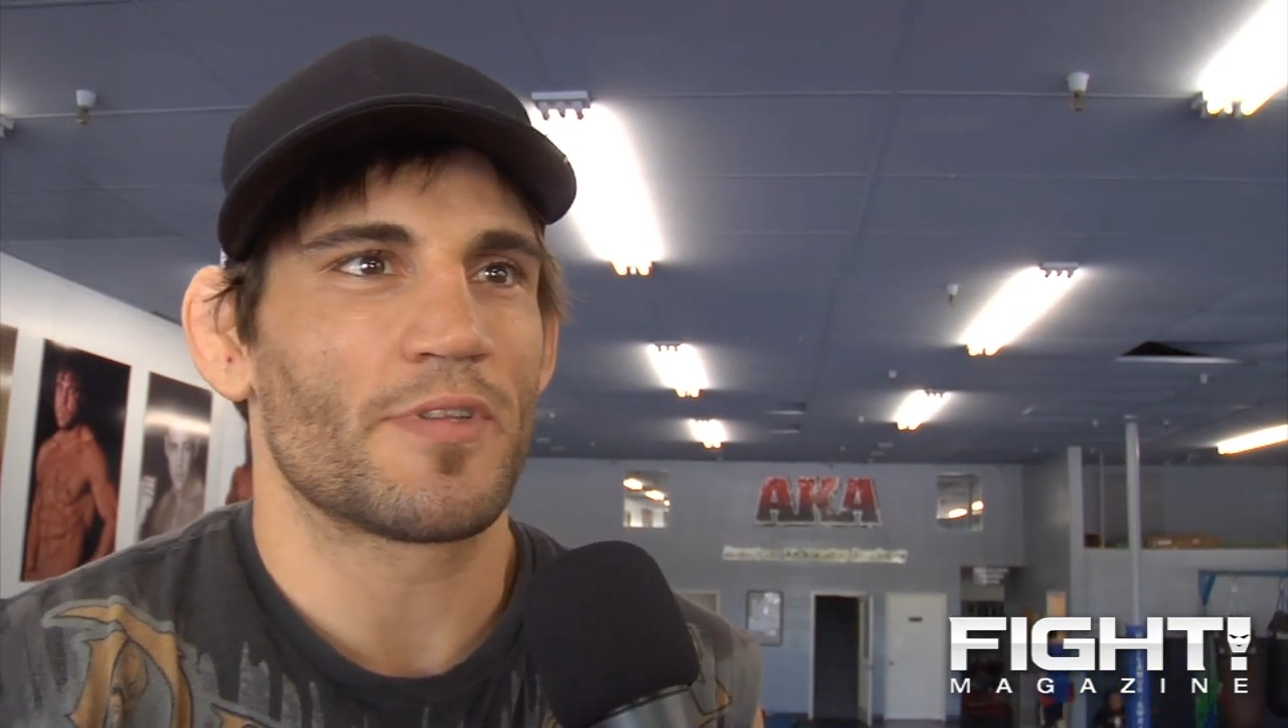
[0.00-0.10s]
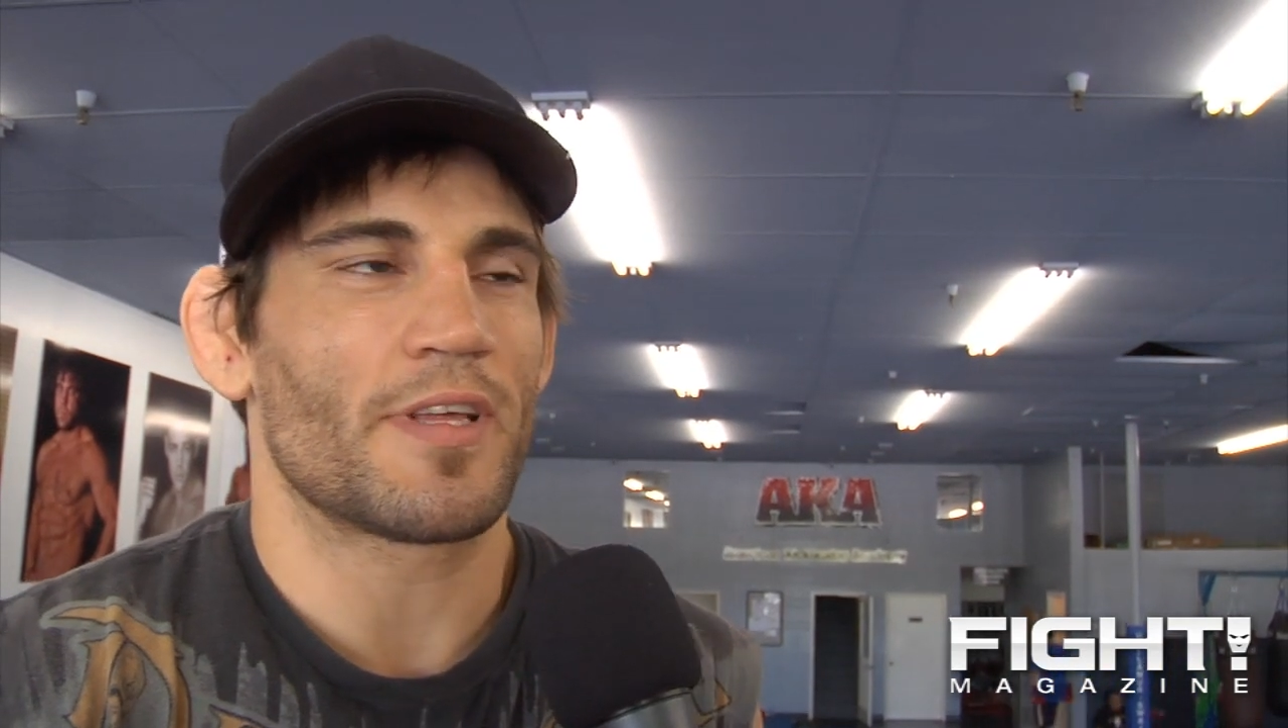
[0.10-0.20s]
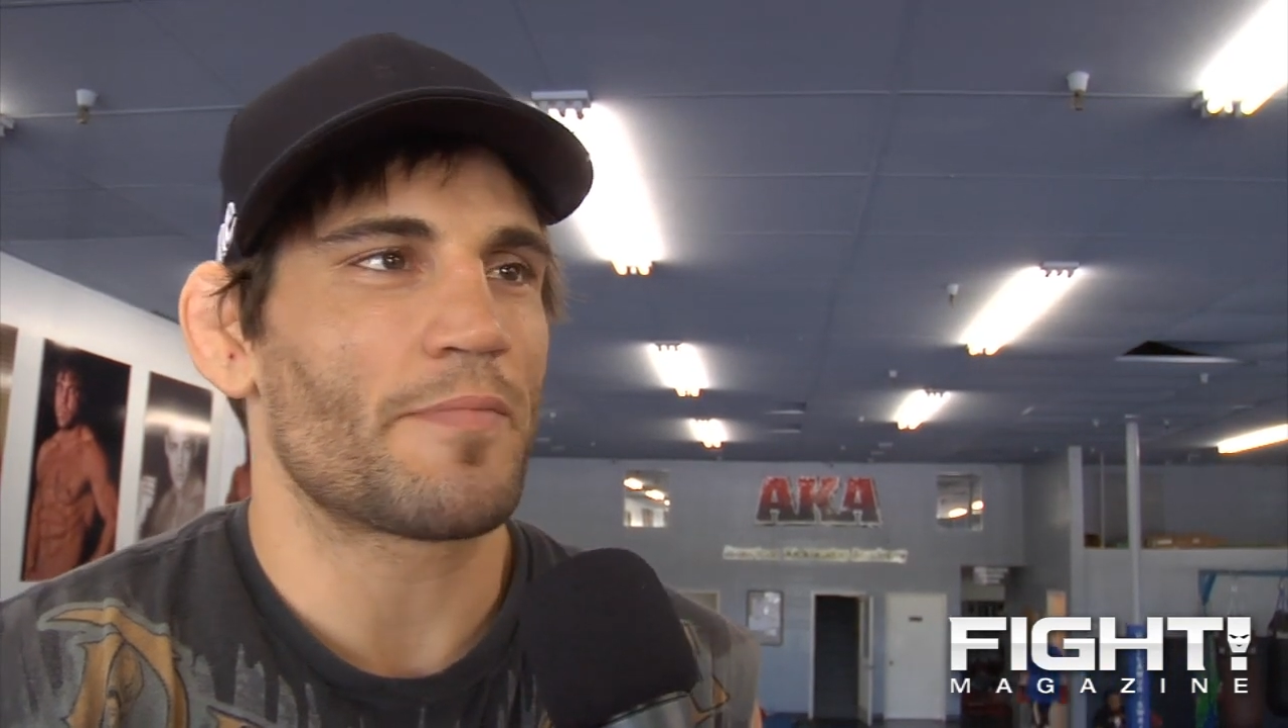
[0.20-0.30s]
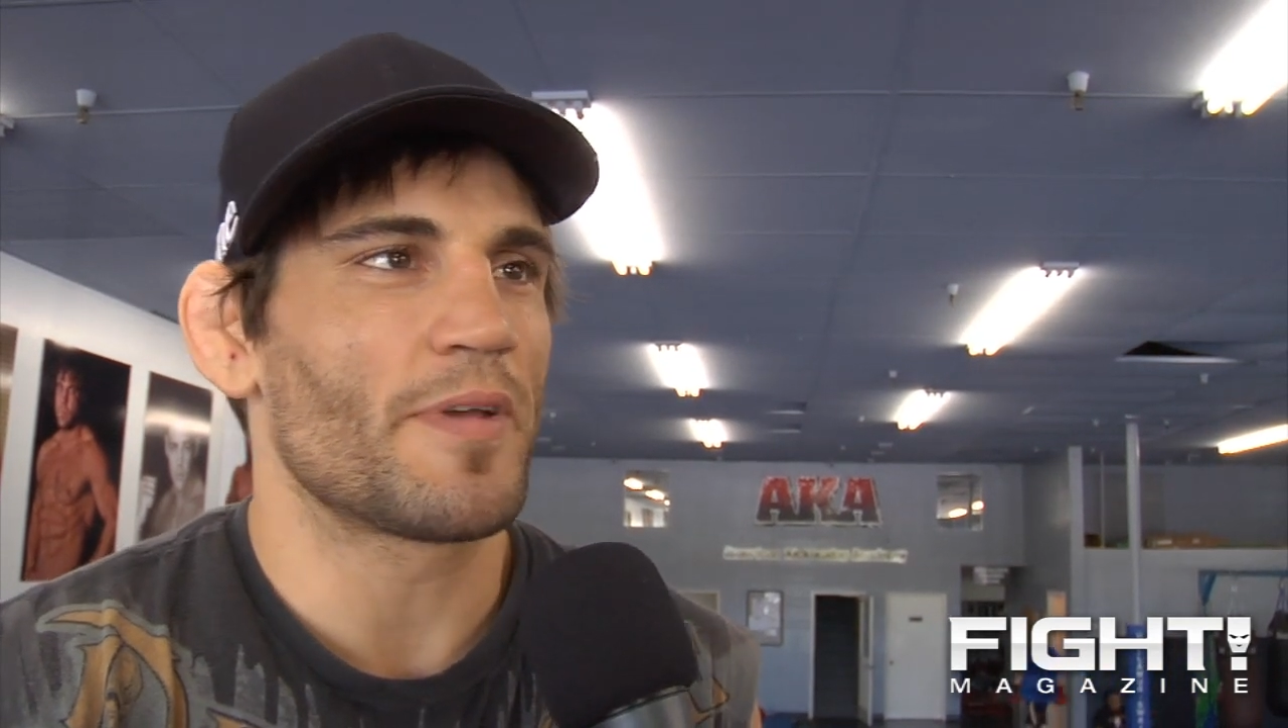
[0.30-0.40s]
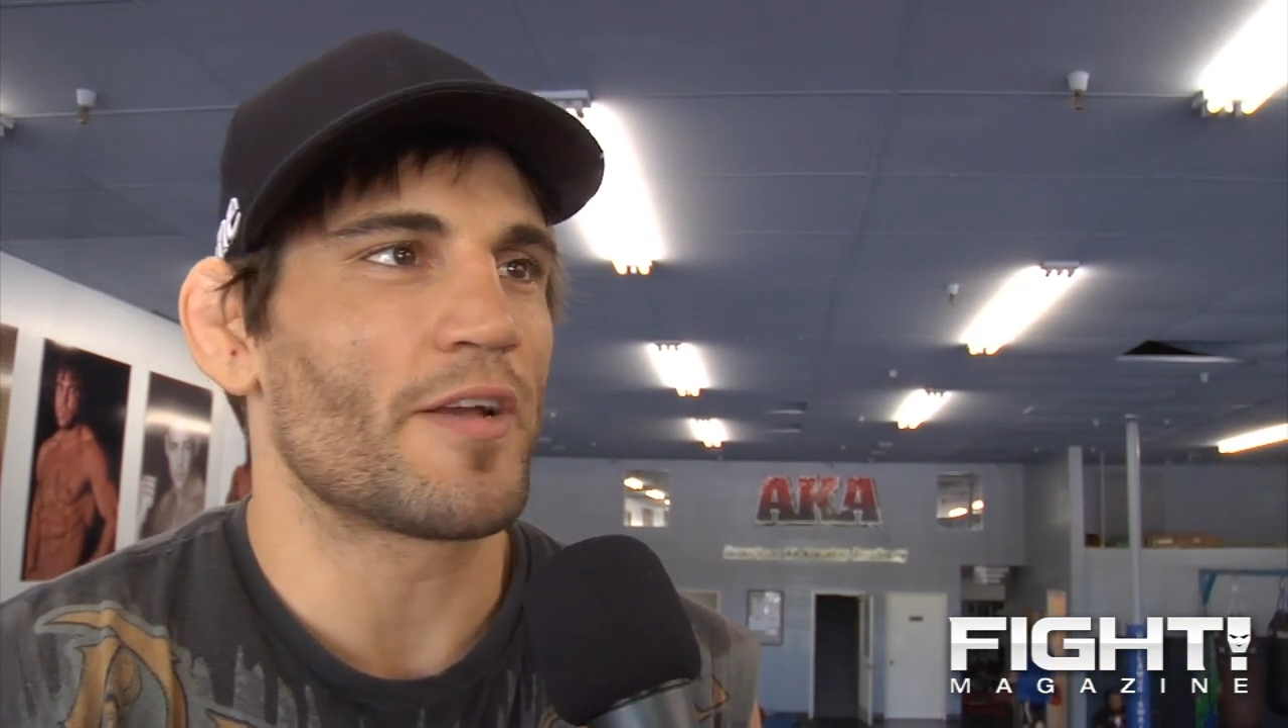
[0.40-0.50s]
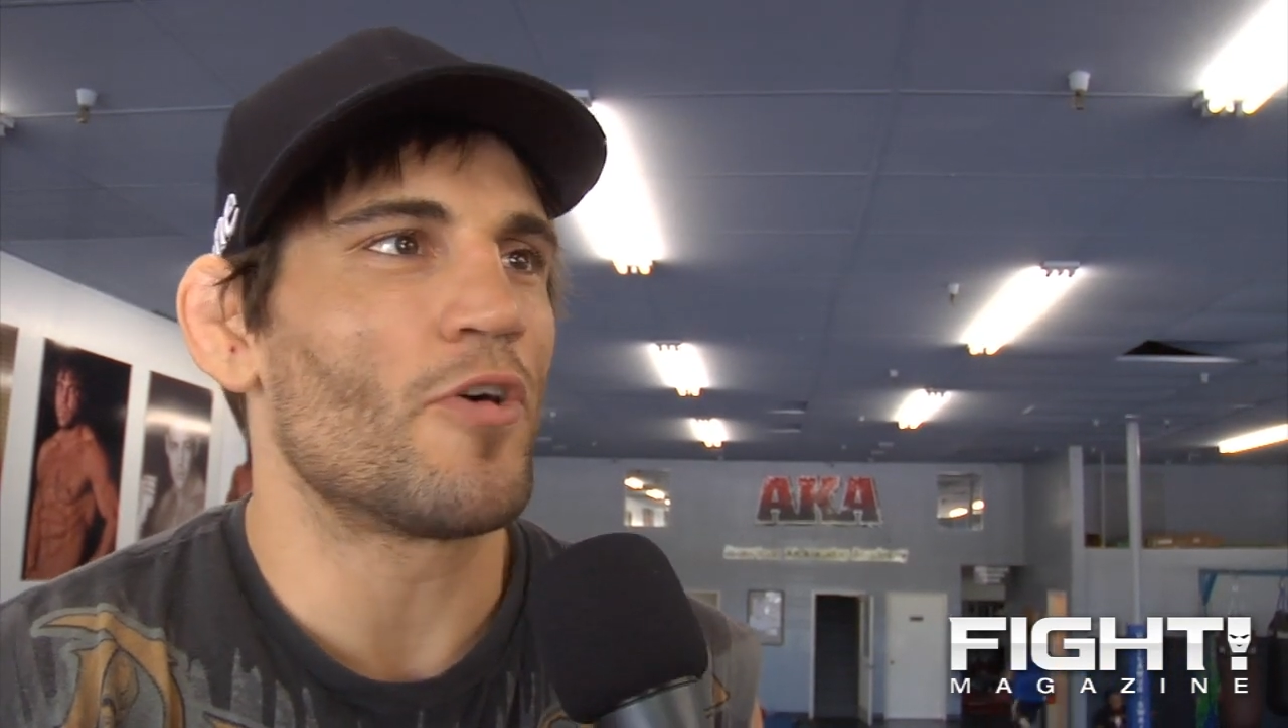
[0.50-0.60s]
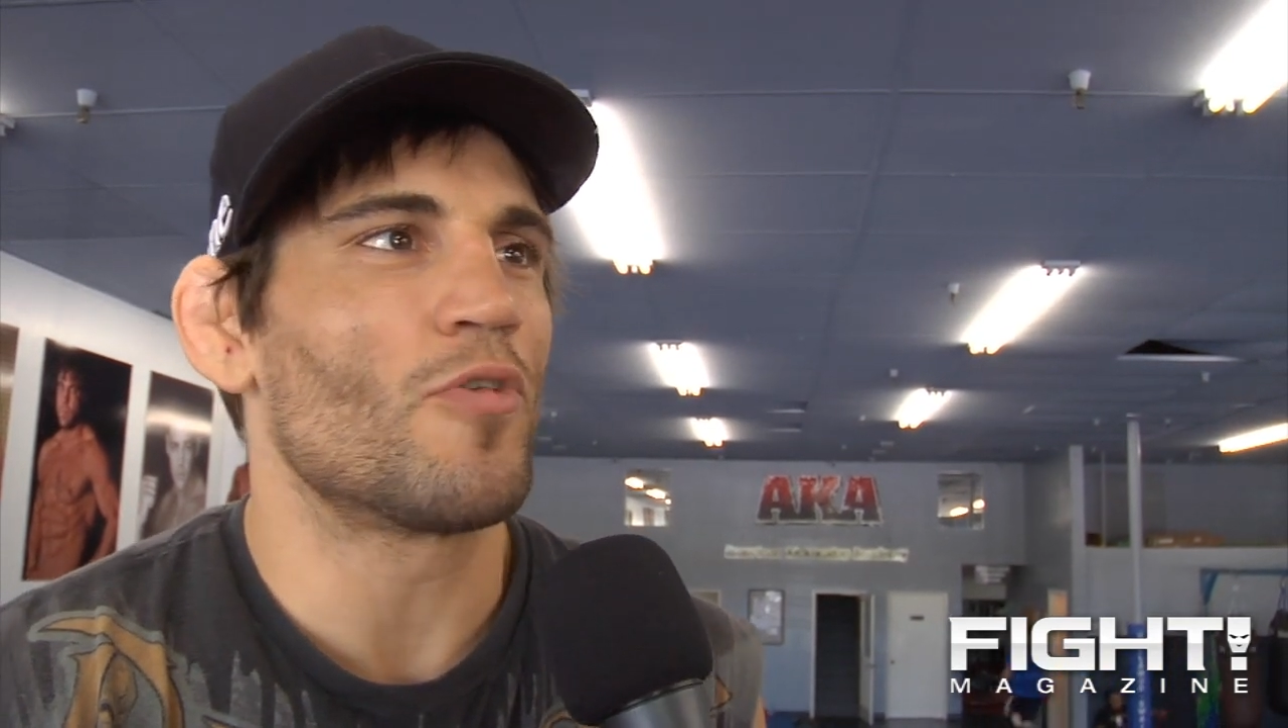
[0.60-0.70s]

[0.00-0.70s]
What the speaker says: with like being a